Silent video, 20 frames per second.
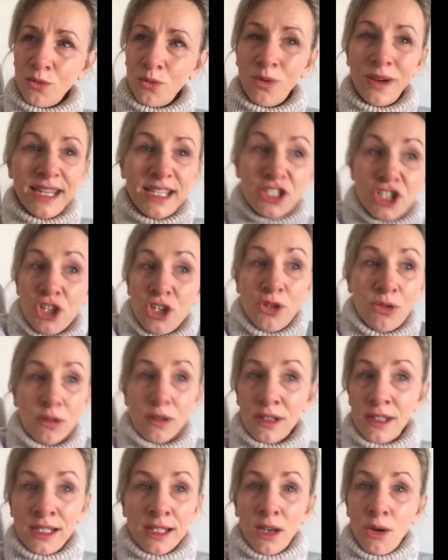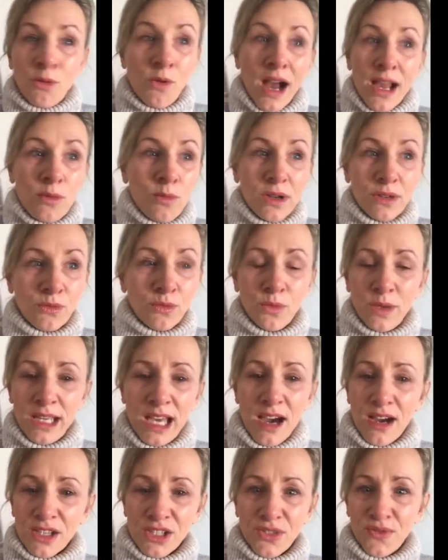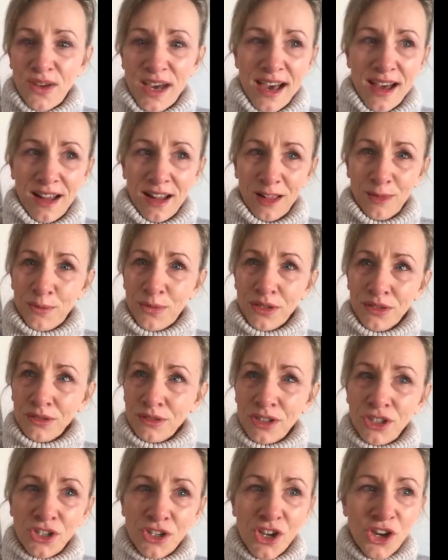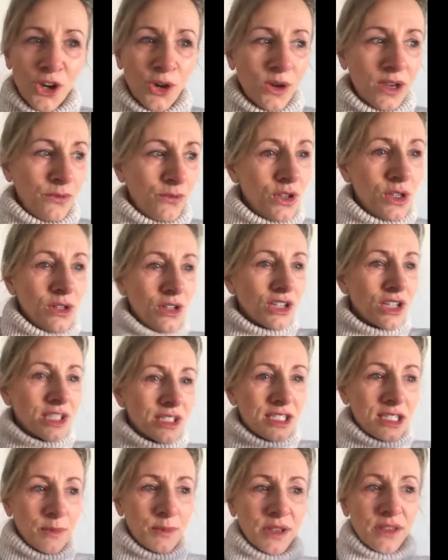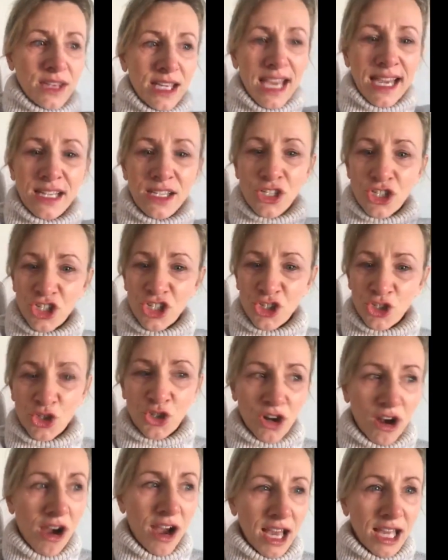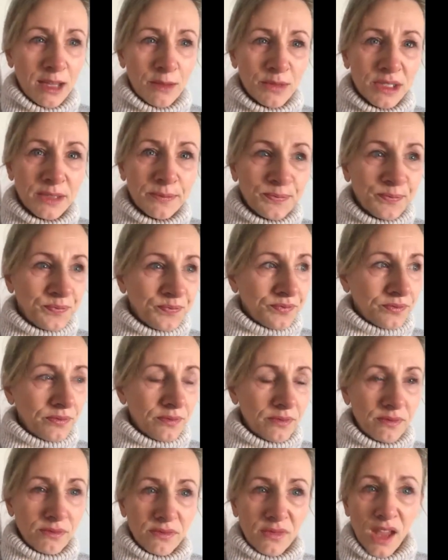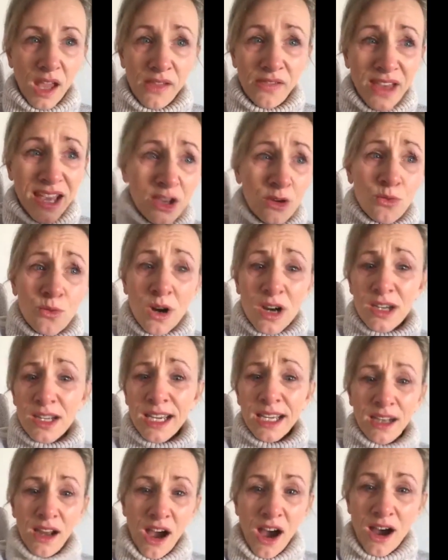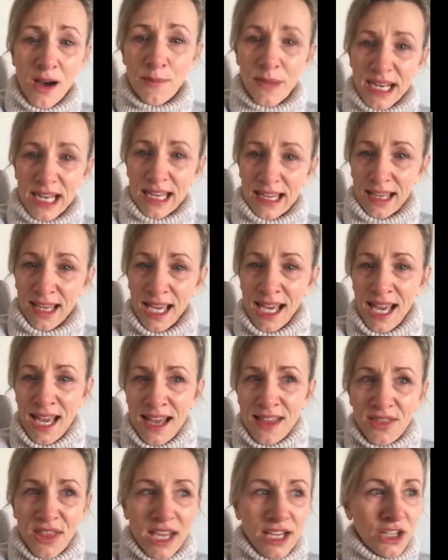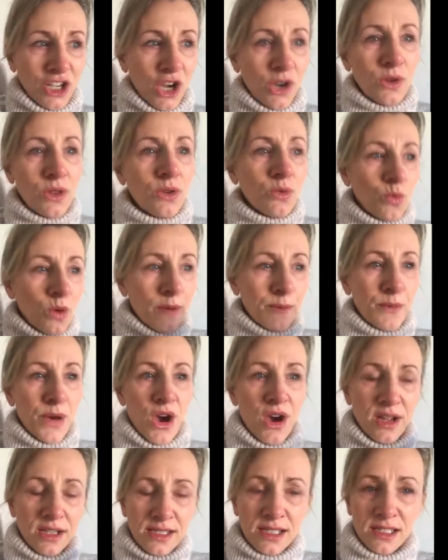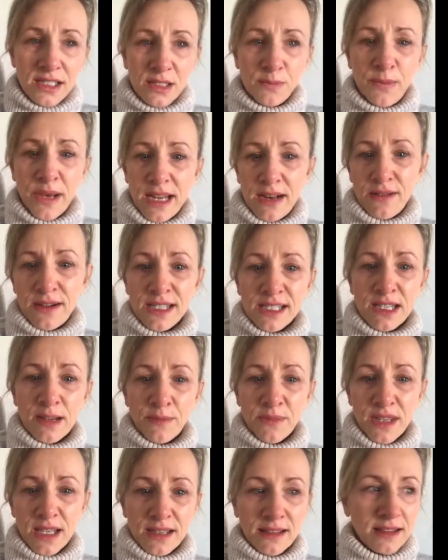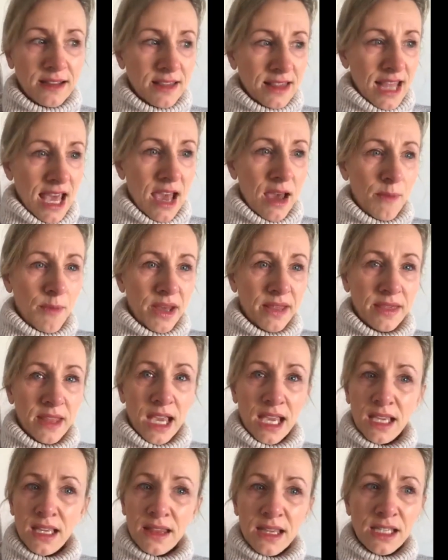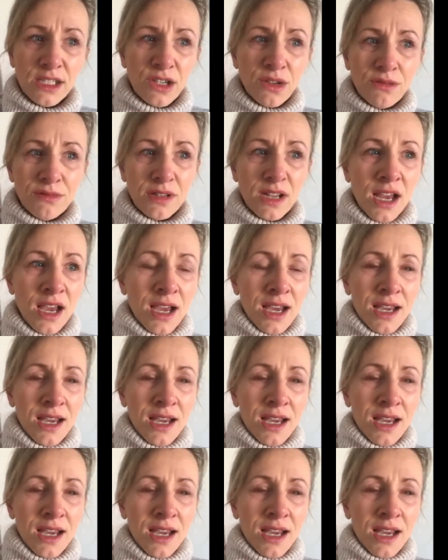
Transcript: we do. Why wouldn't we ask for help? If you look at some of the ancient tribes, they work in harmony. They know that one person's better at something than them, and they don't